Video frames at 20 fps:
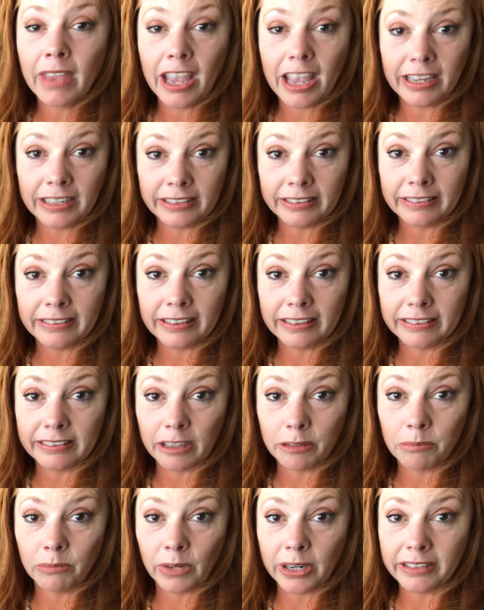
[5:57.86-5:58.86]
and since
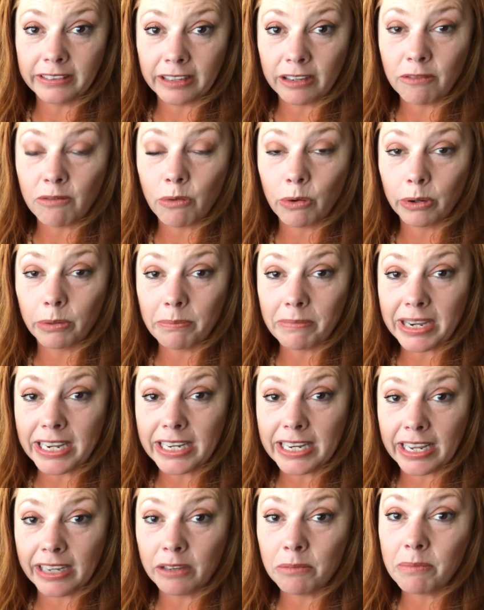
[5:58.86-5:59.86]
I'm raising for meat
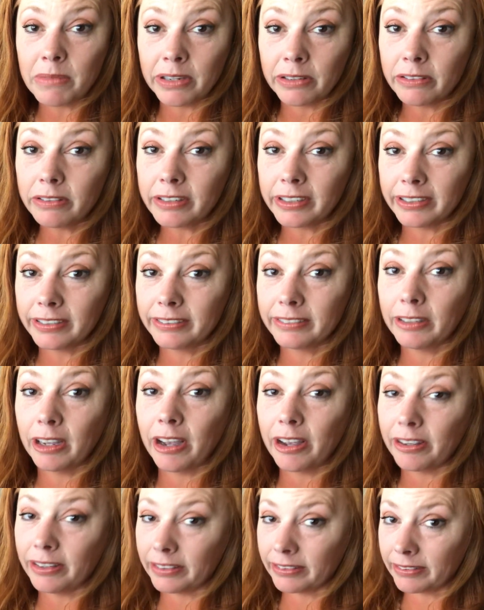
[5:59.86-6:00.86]
and milk,
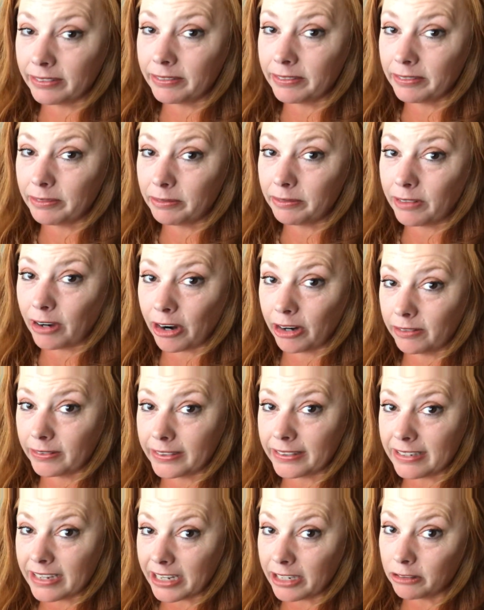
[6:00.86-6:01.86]

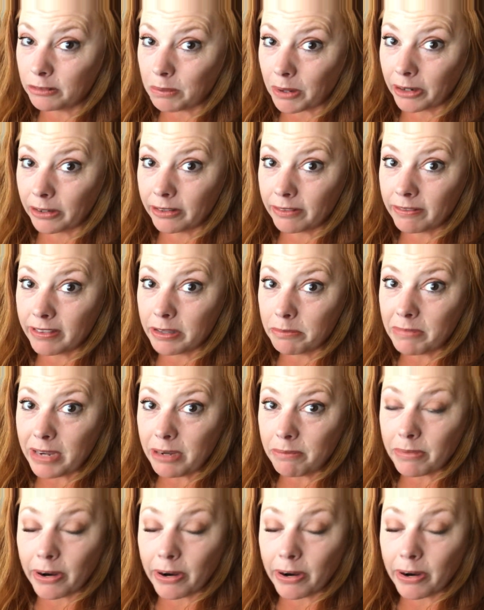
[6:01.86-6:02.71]
harvesting is part of the meat